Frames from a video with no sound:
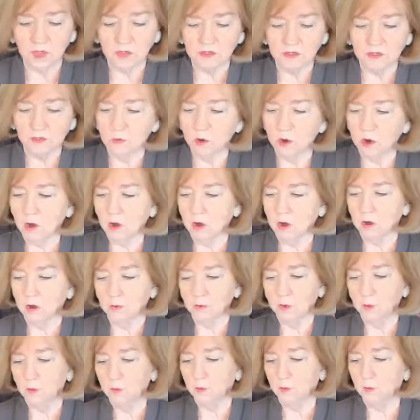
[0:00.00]
tomorrow. I
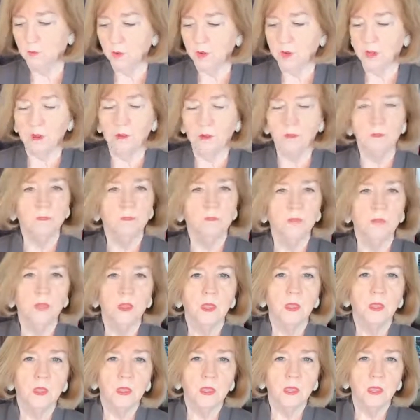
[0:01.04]
mean,
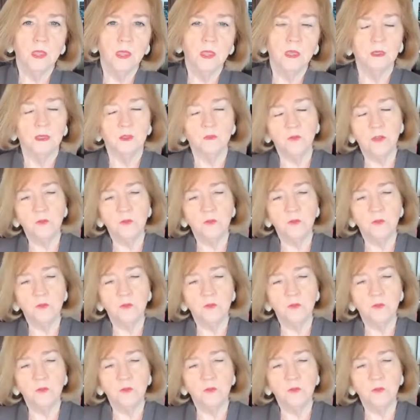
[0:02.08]
if